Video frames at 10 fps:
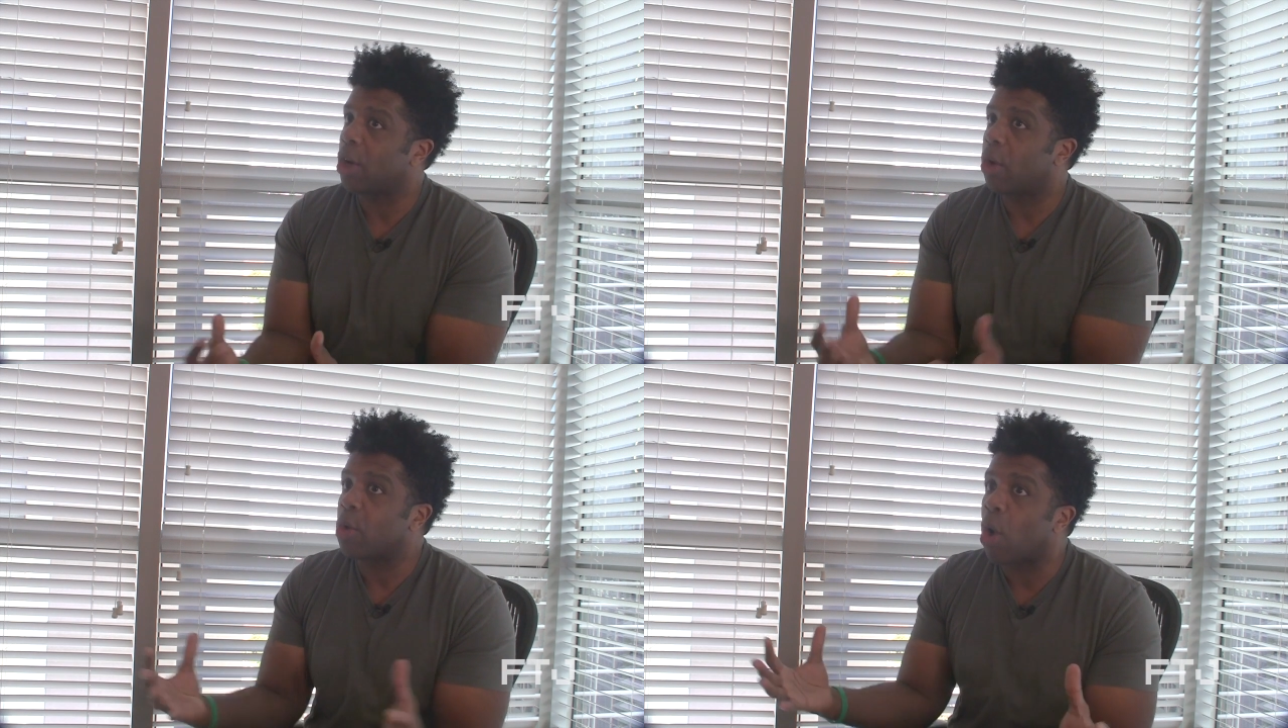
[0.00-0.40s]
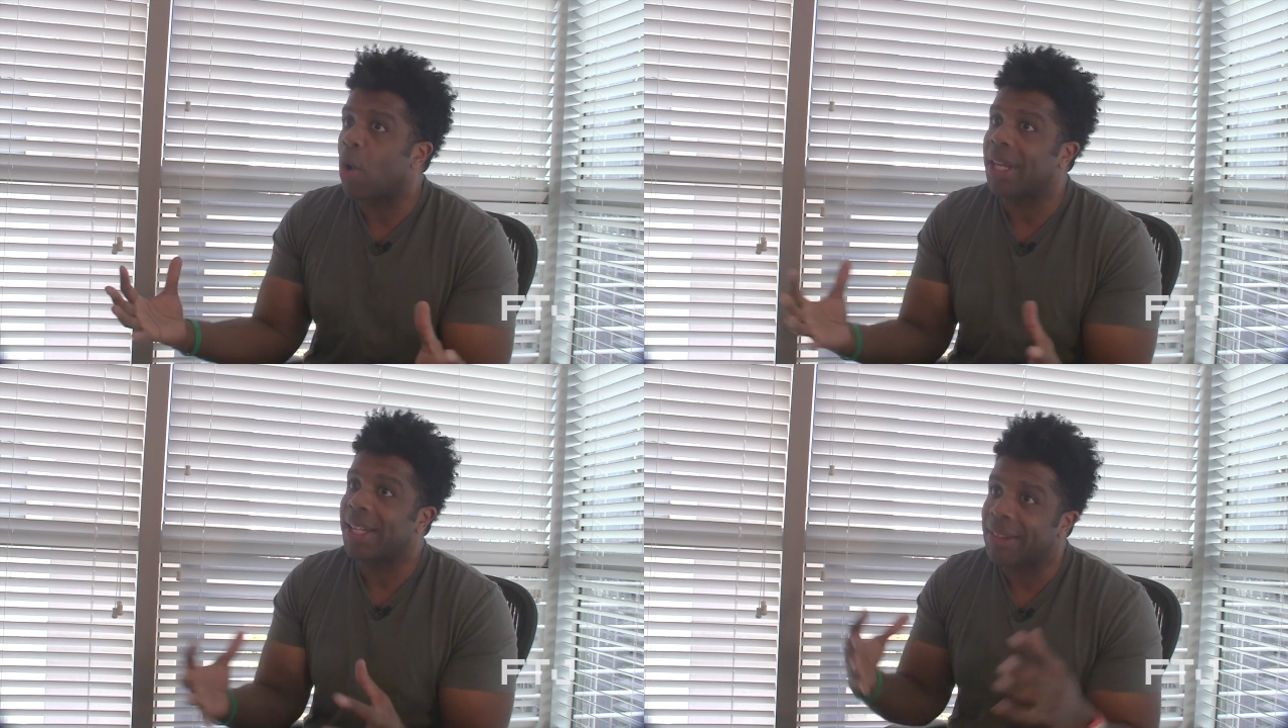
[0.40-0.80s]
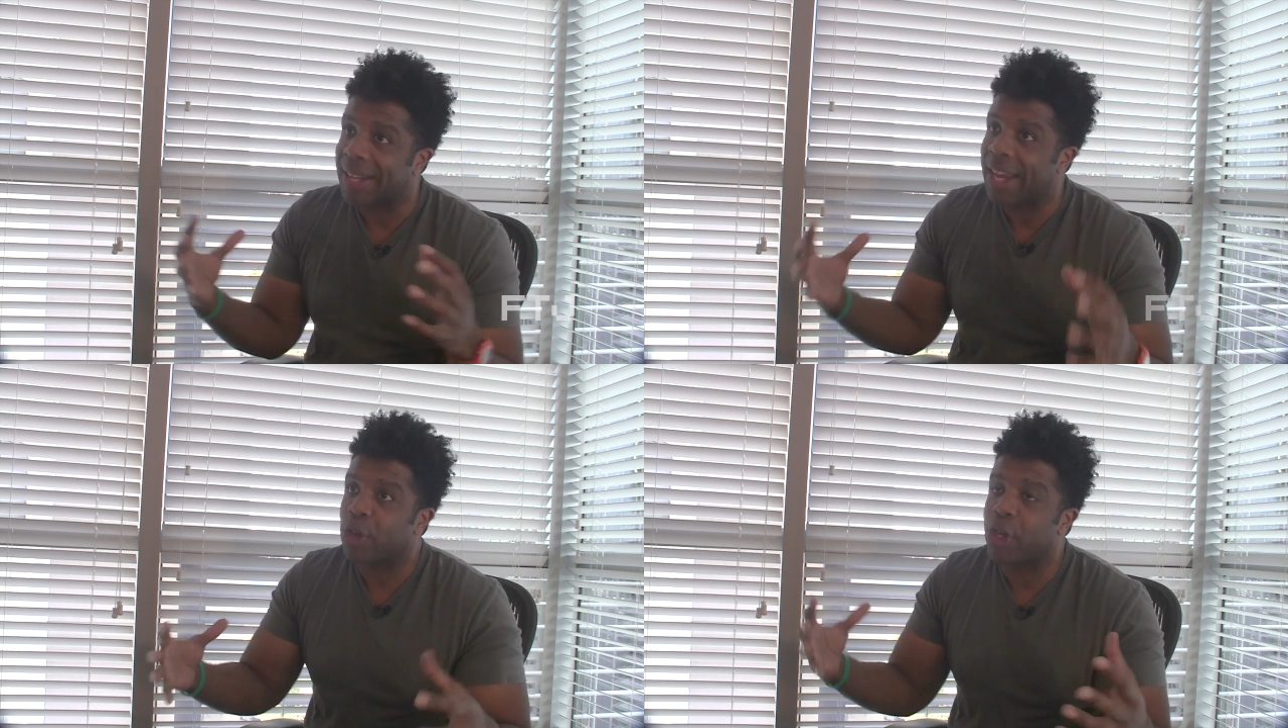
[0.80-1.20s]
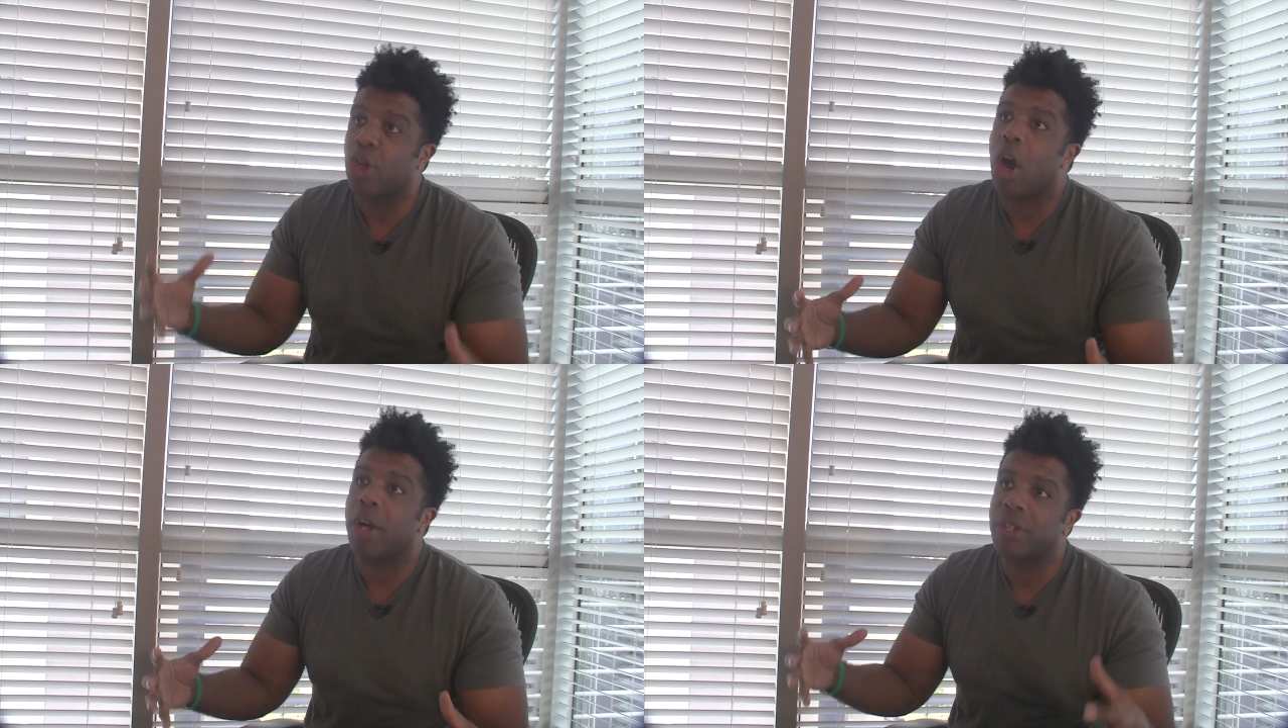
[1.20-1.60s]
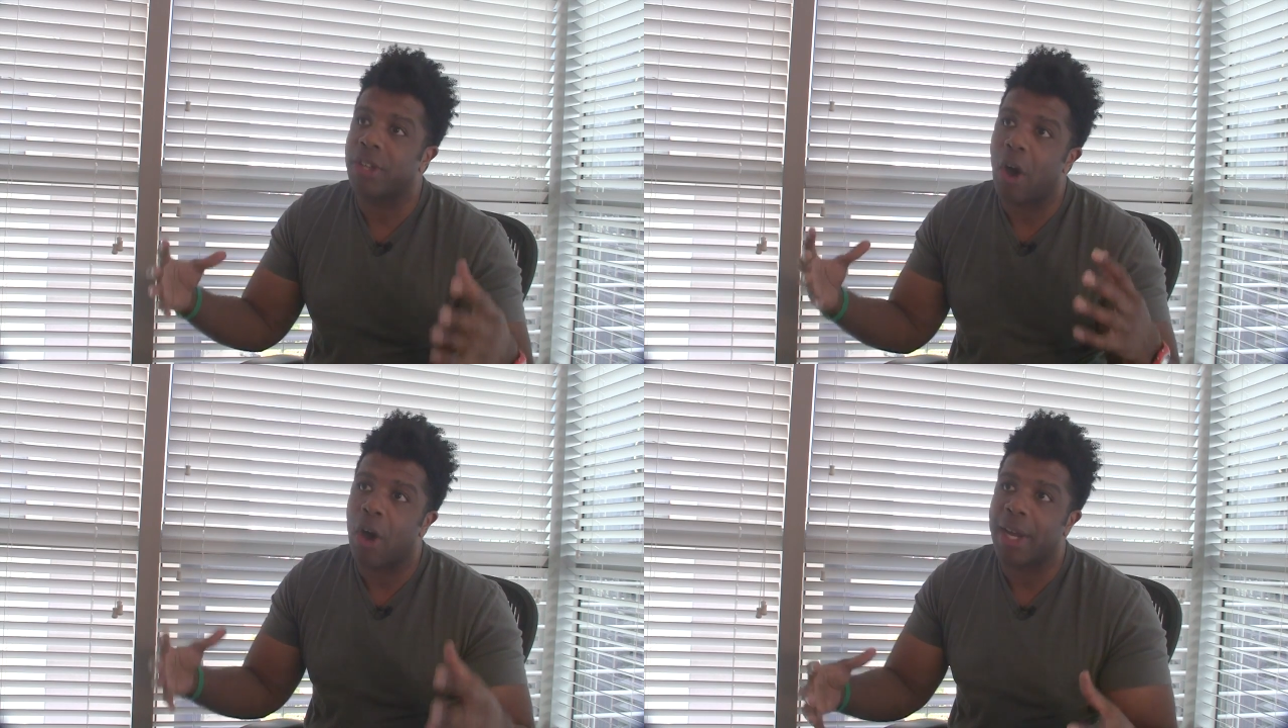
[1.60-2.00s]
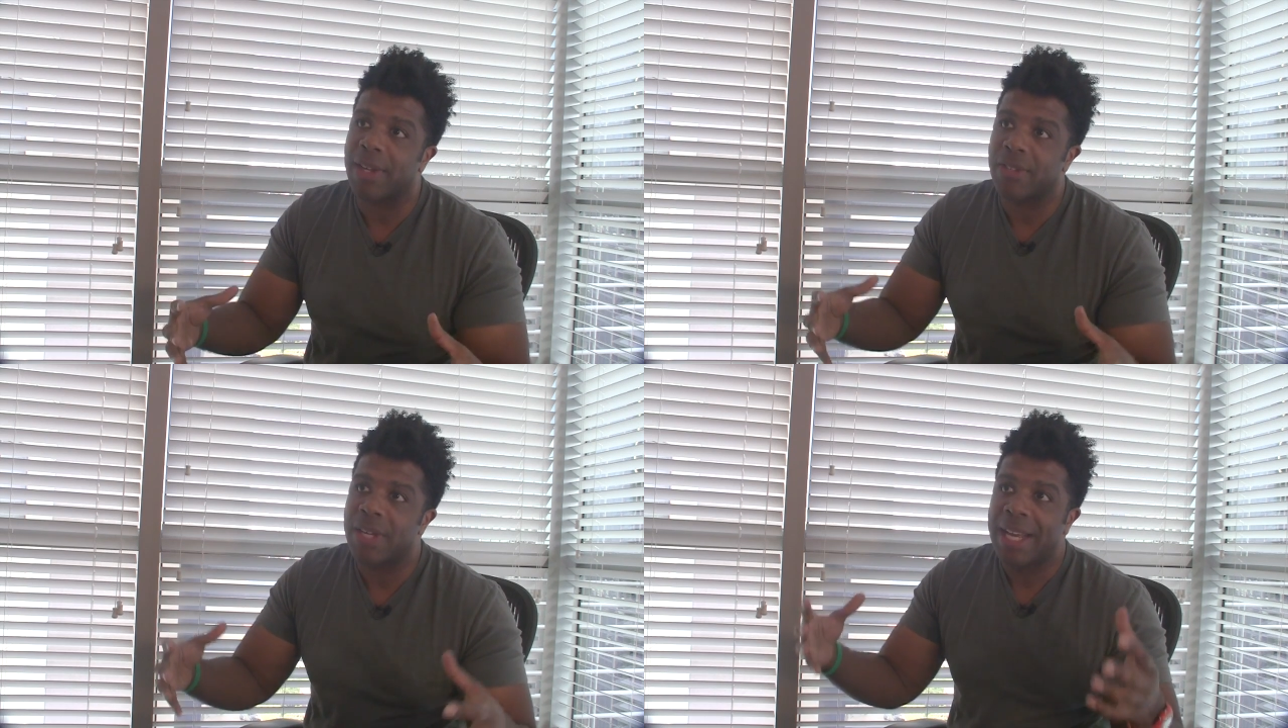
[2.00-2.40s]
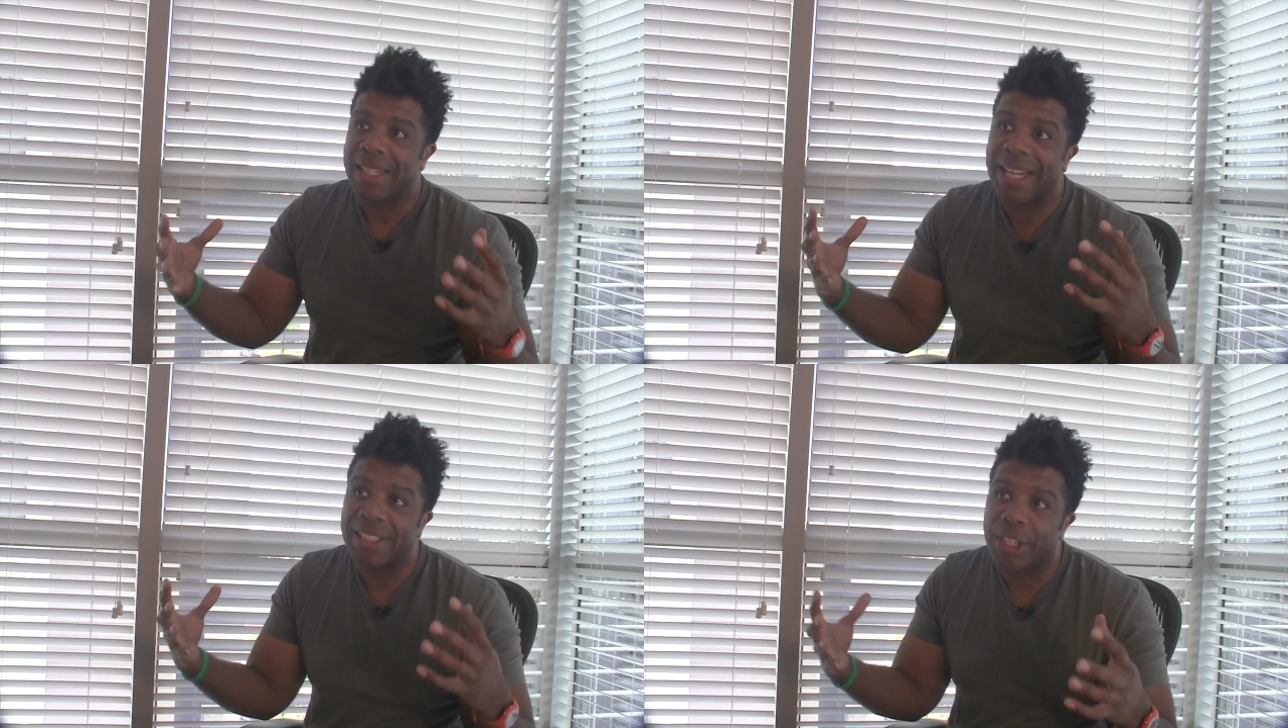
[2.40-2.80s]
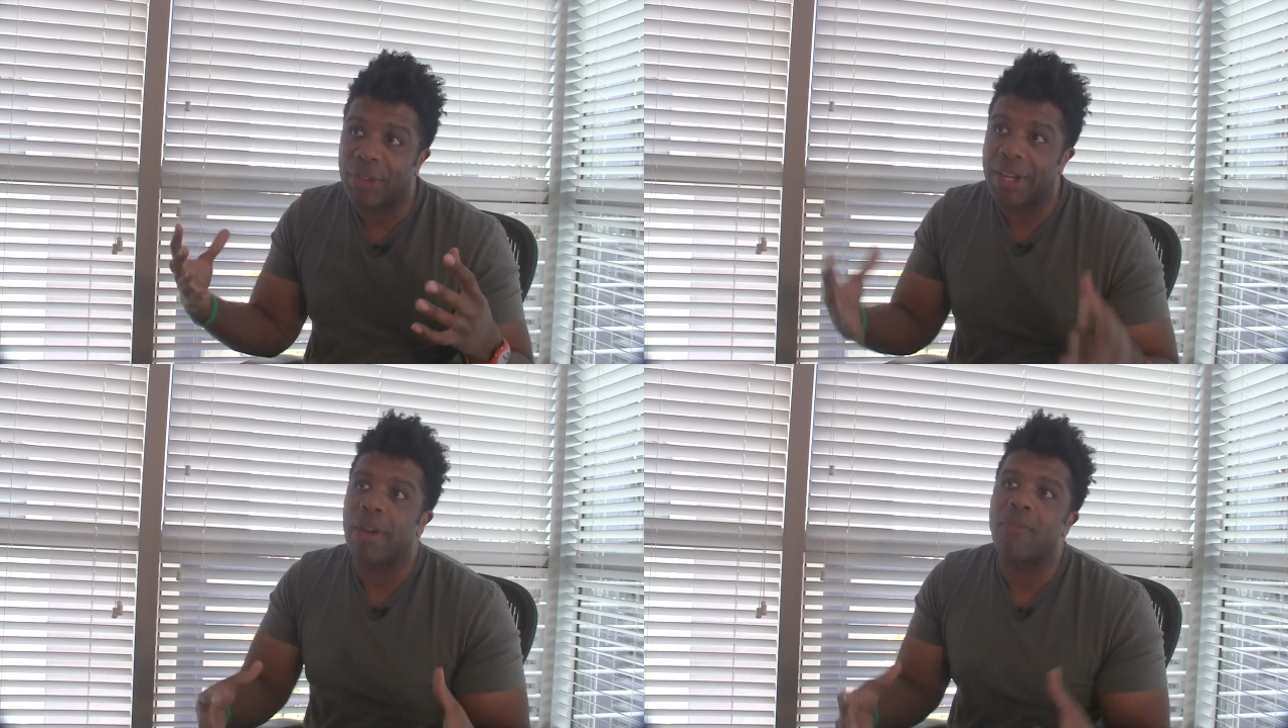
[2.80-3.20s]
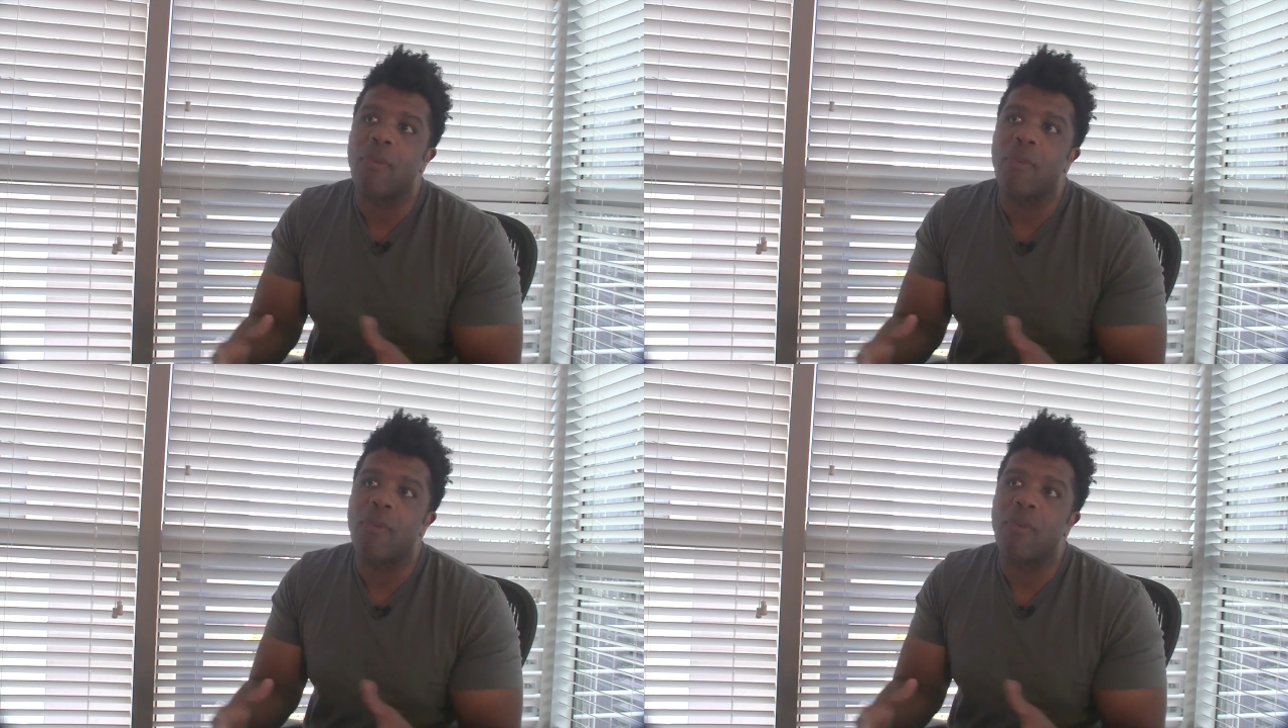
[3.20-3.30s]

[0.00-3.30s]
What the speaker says: you know, knowing that they're talking to the audience that they're there